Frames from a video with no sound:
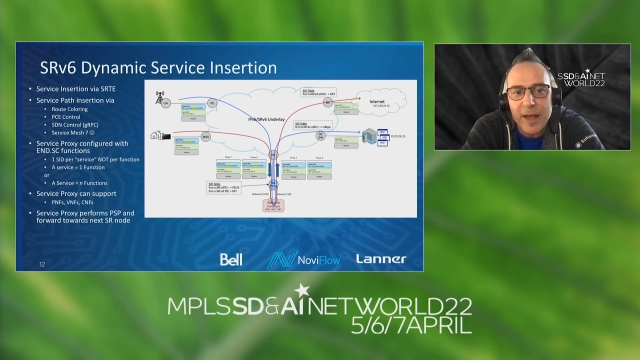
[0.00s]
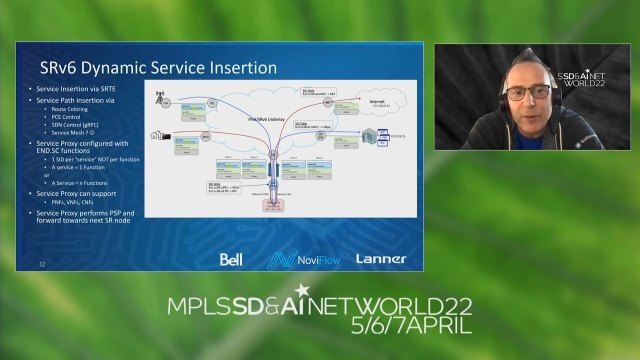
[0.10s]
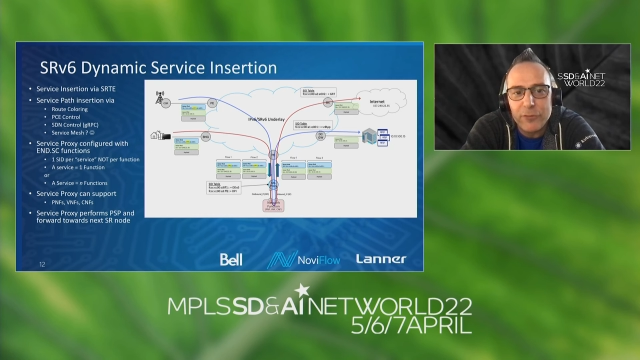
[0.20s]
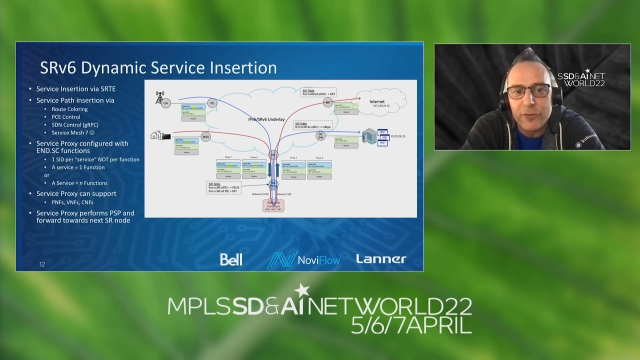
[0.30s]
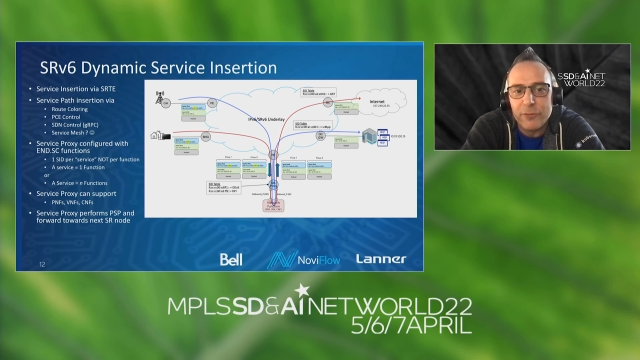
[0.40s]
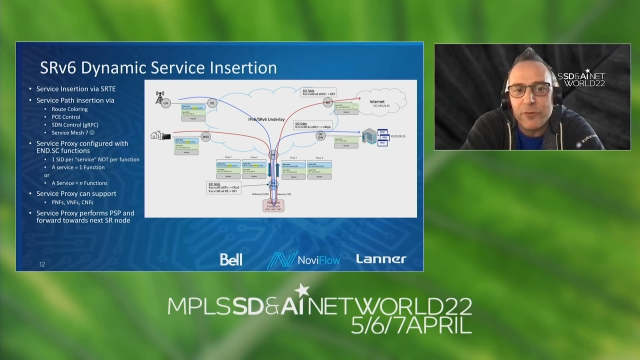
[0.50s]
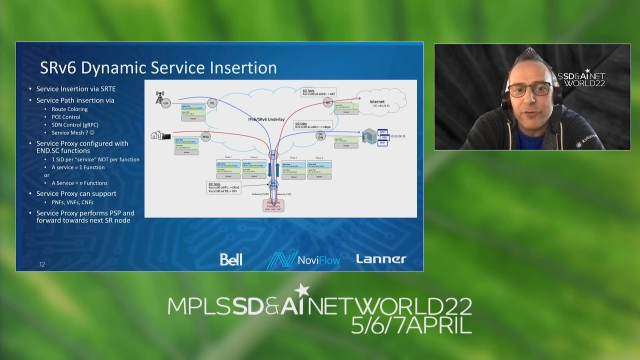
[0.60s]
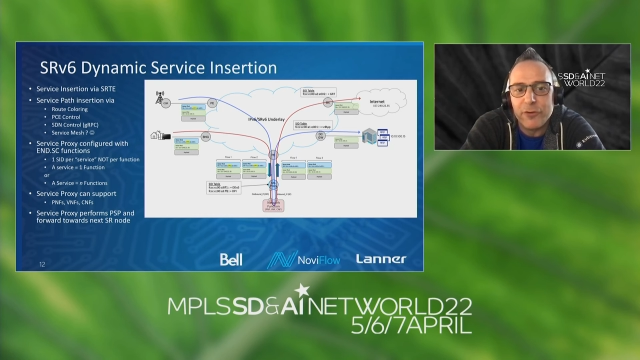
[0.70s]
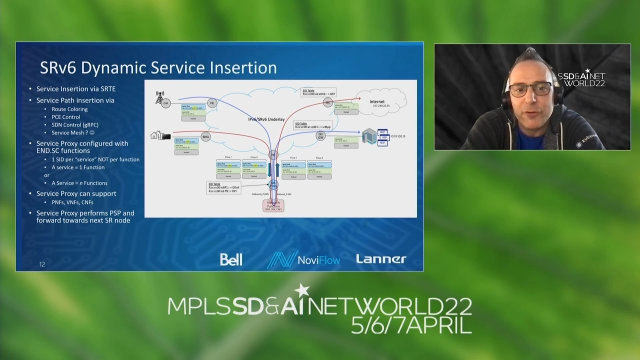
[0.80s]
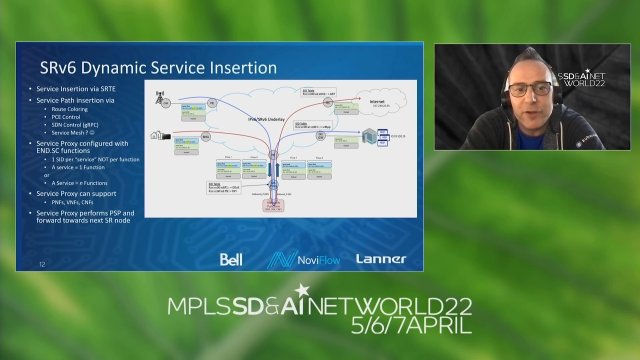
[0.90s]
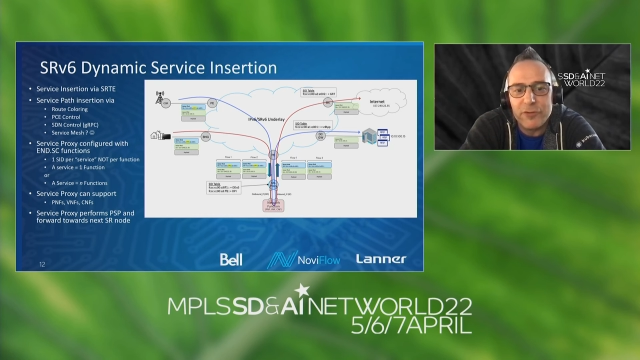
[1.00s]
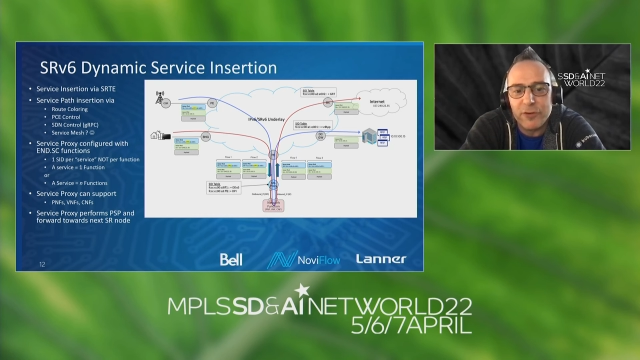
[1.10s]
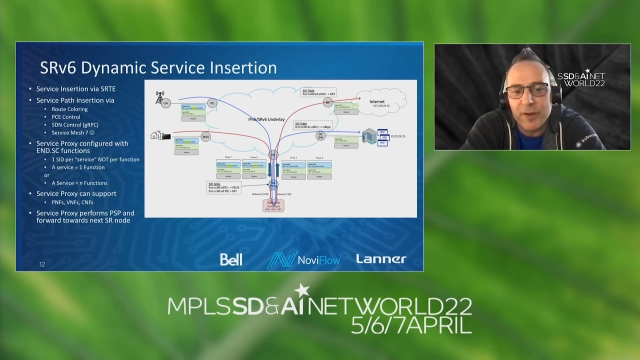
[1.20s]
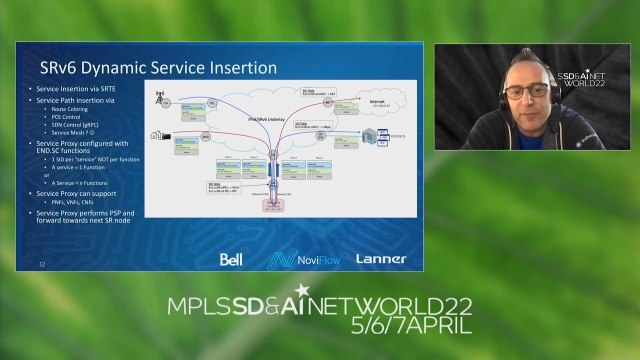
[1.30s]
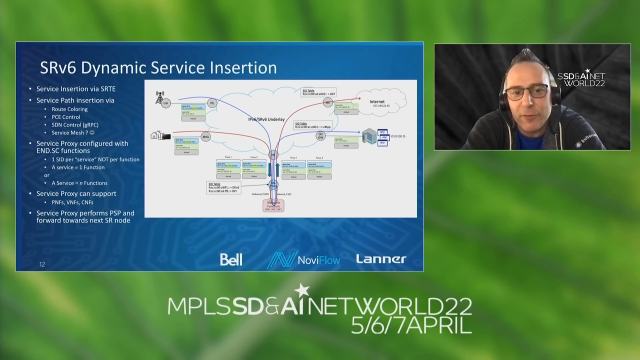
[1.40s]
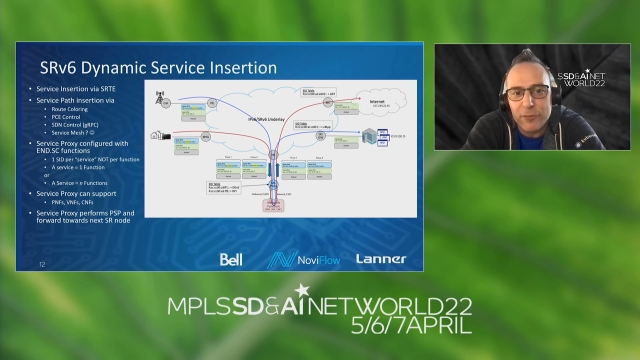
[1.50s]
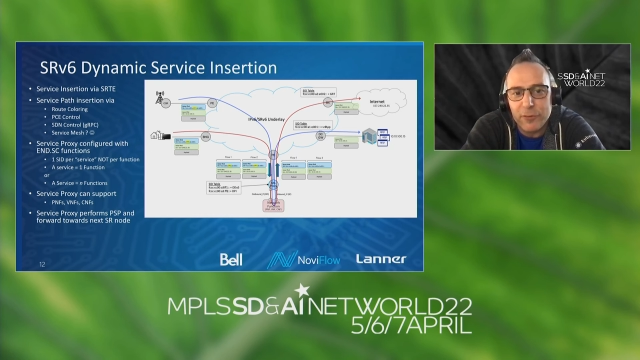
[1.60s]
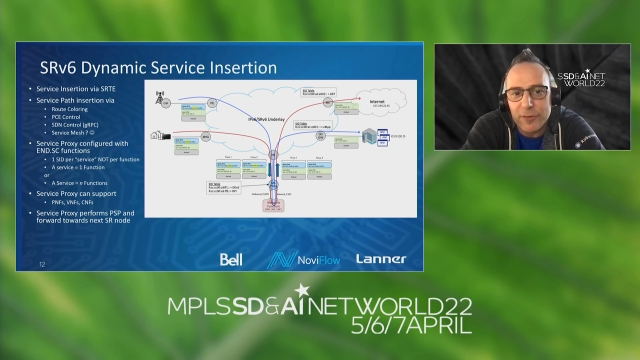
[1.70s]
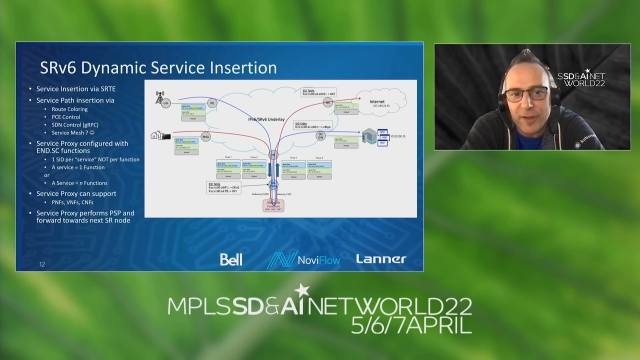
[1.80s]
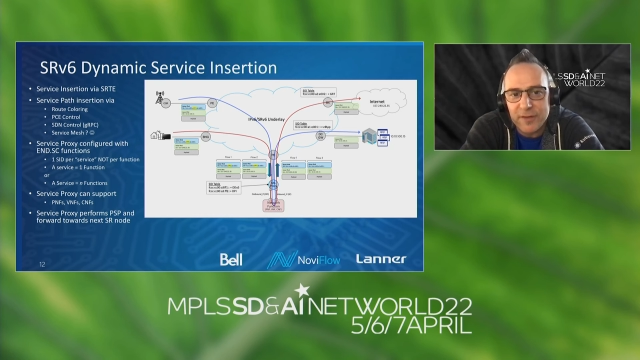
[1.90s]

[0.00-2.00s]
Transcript: and outs and recirculation efforts or